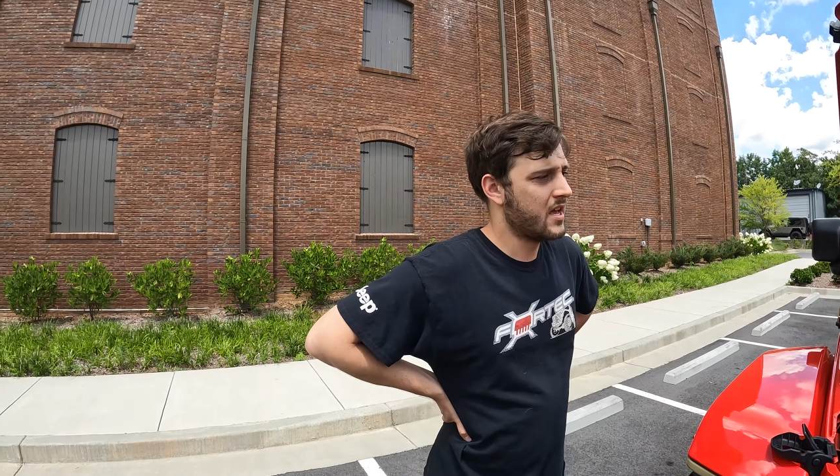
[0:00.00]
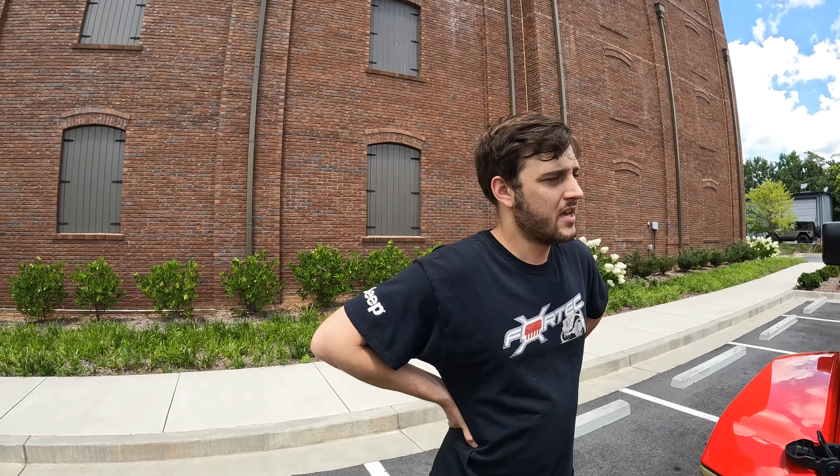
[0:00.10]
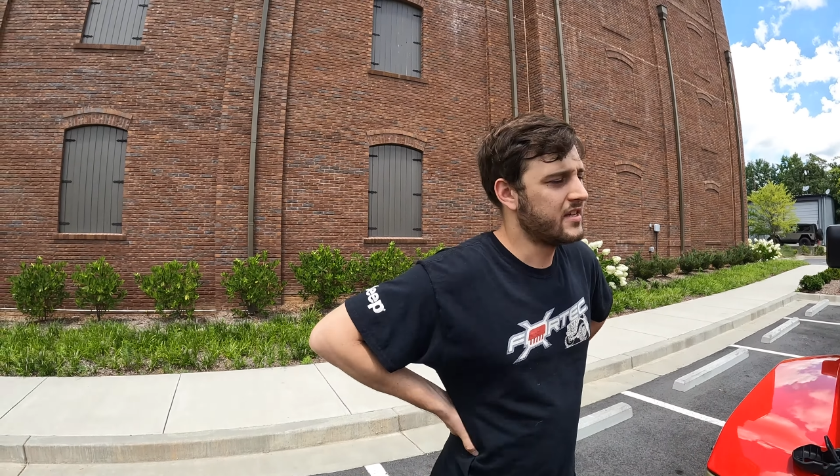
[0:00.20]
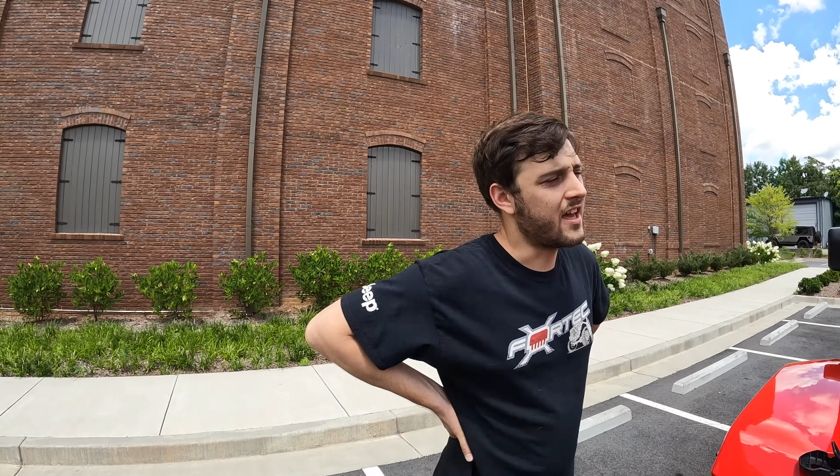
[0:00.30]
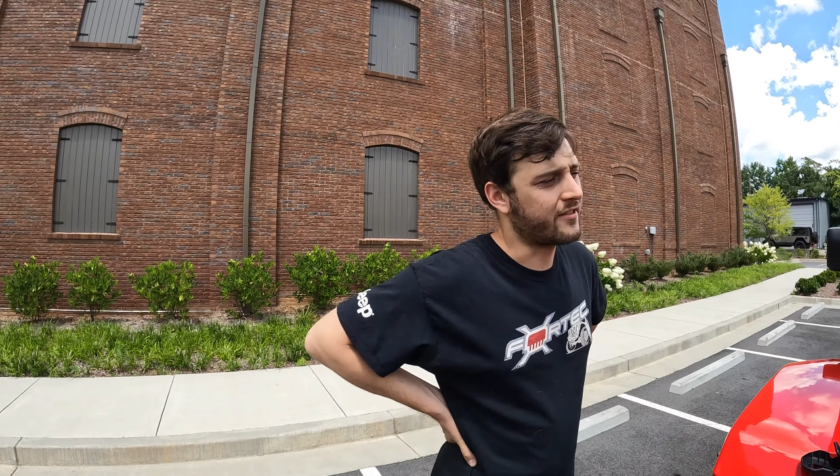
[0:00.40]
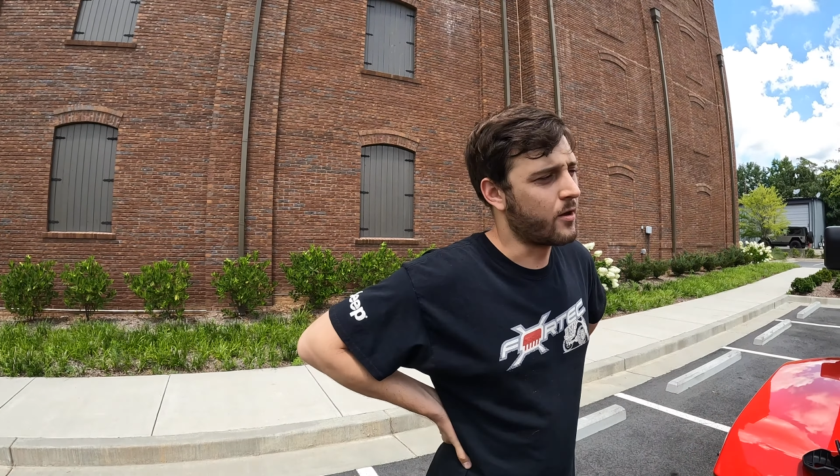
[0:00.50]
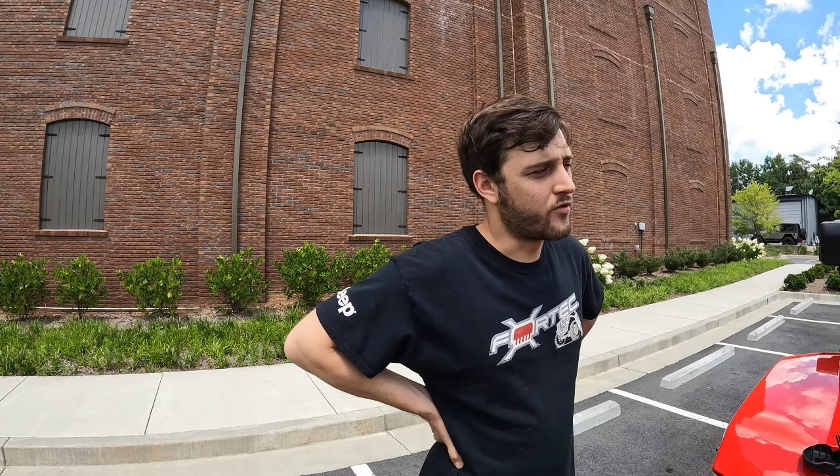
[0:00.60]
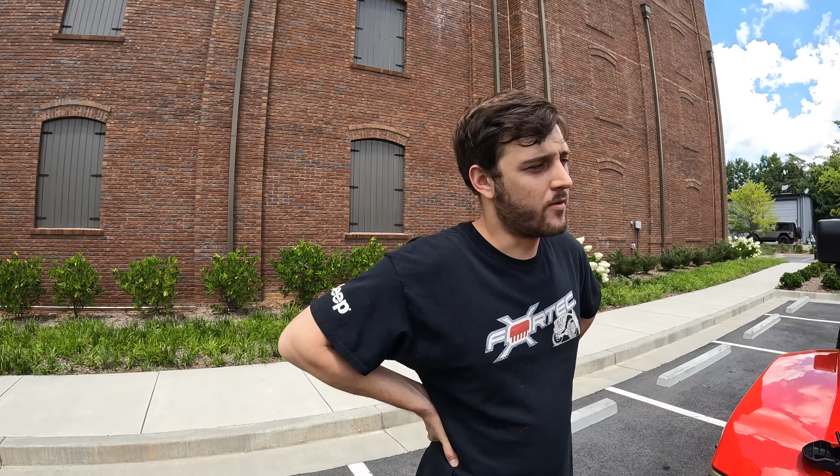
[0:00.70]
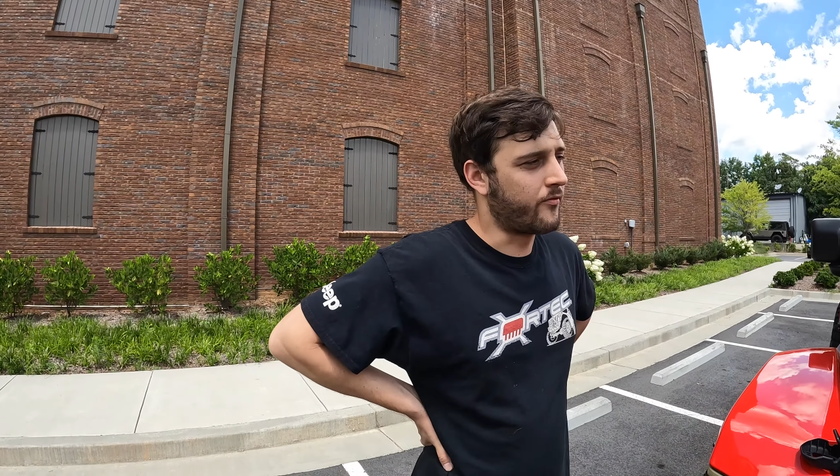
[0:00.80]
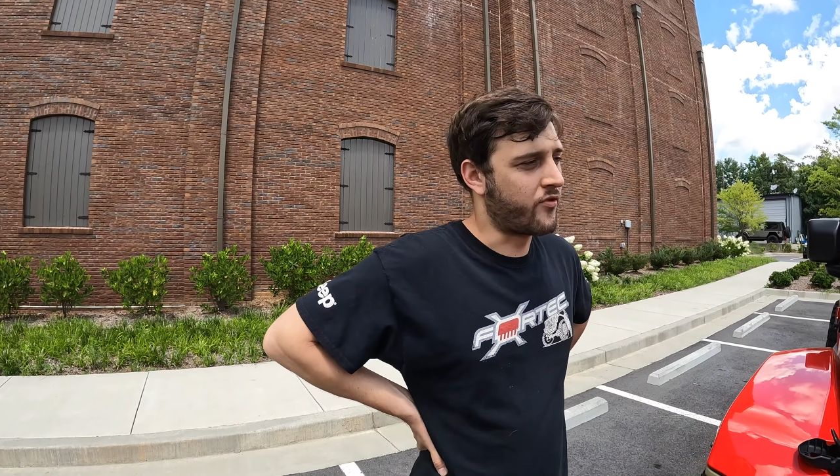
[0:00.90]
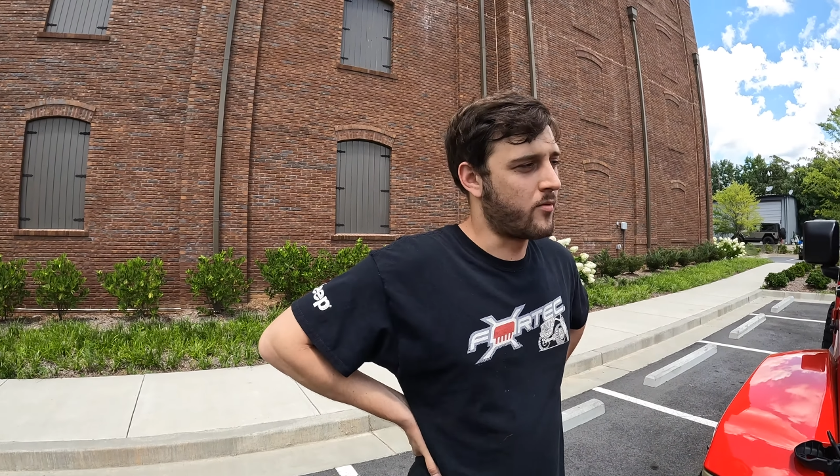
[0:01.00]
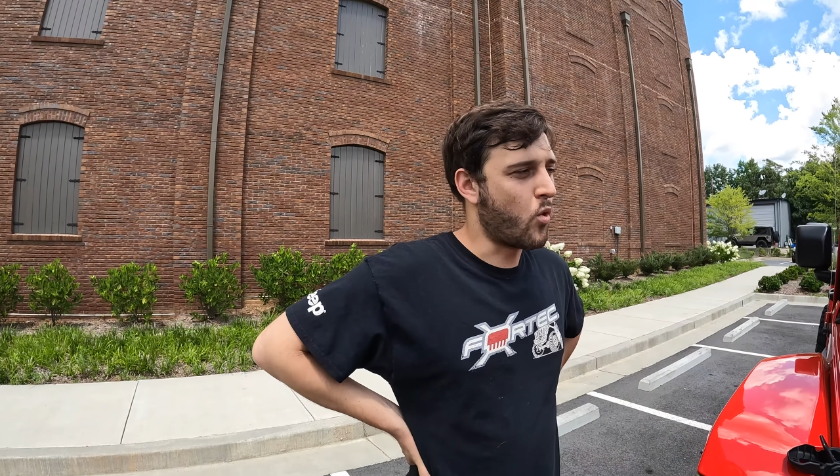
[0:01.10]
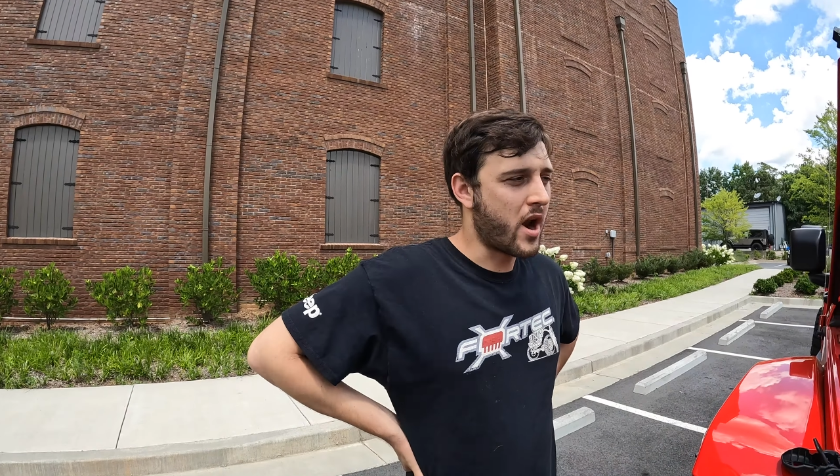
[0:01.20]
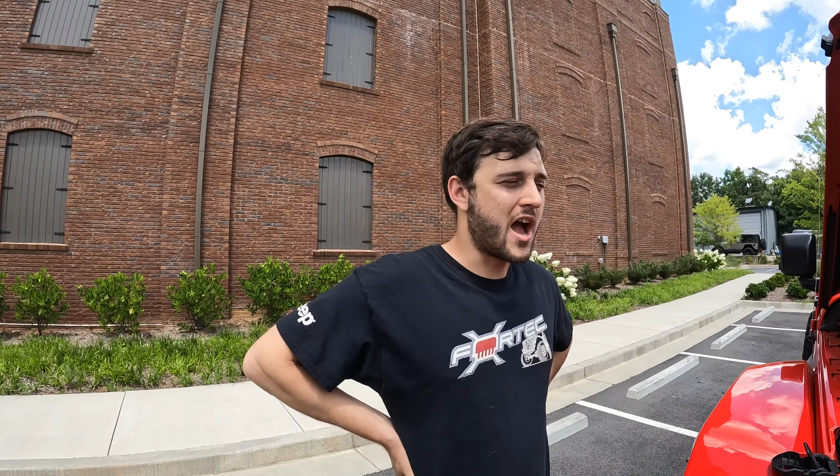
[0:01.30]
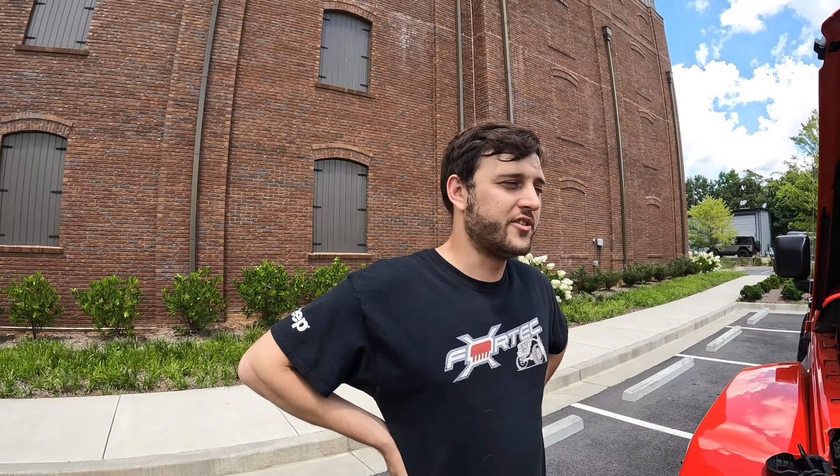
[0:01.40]
Yeah, so from
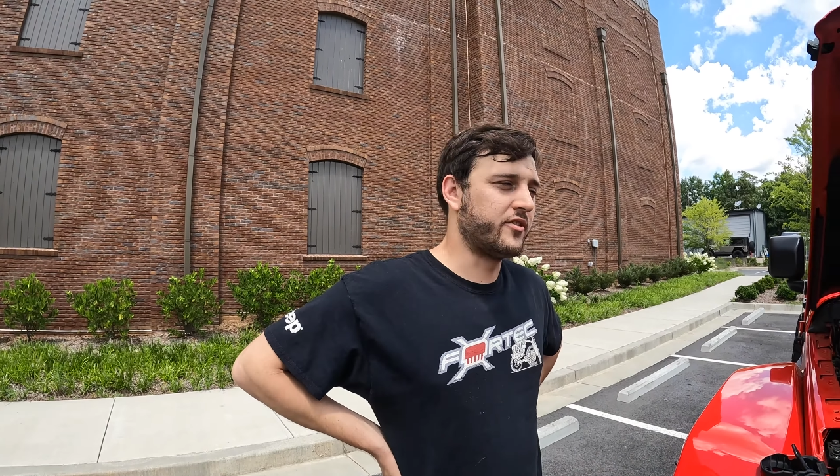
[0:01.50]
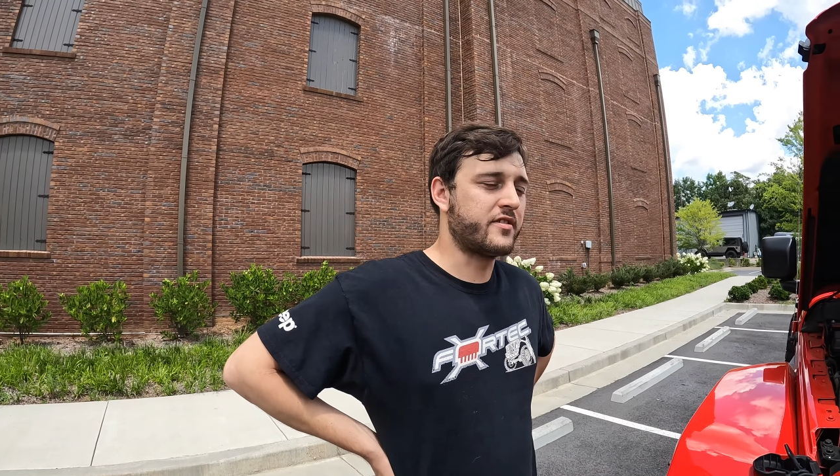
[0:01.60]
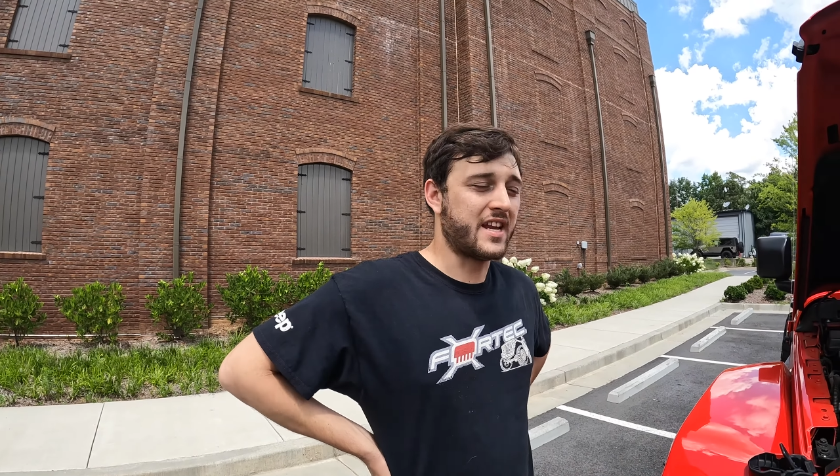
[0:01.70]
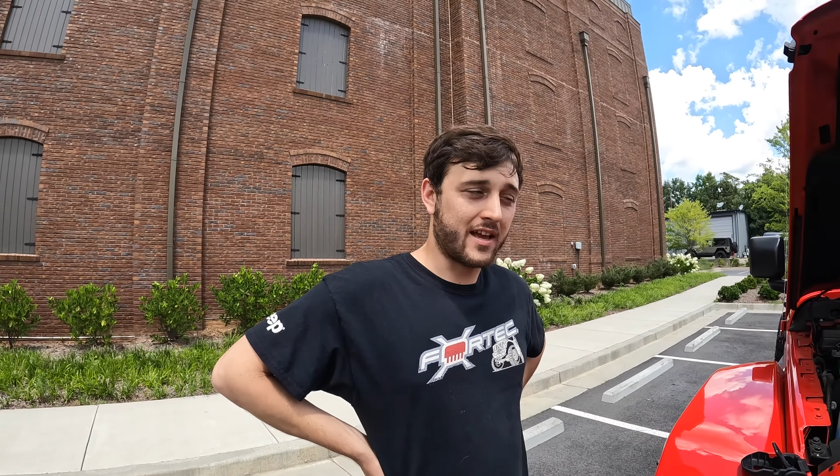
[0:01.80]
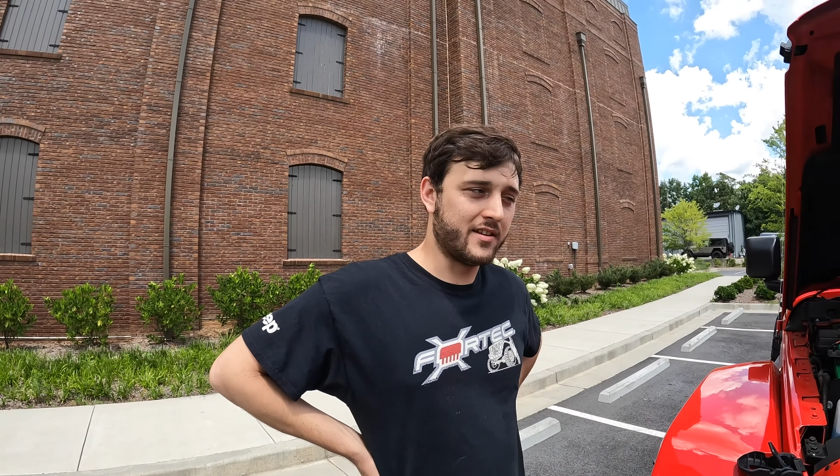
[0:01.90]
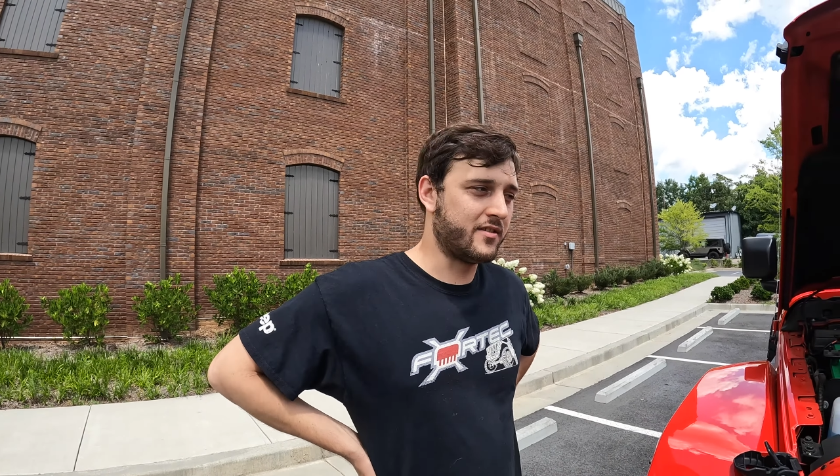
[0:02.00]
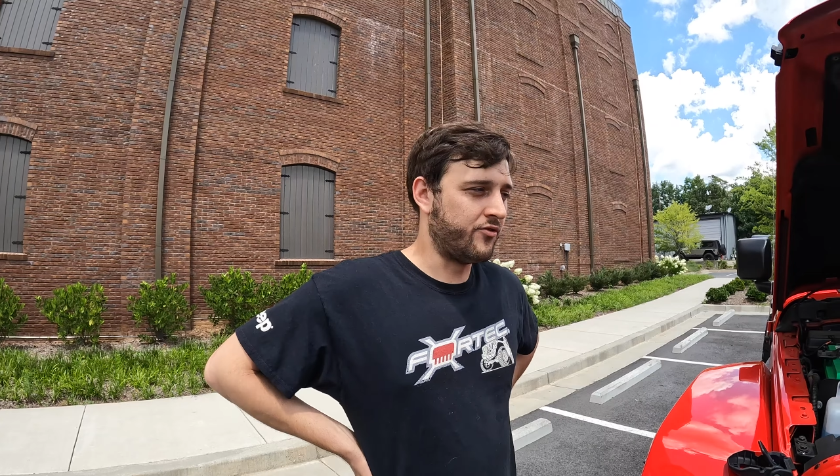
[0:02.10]
what I understand,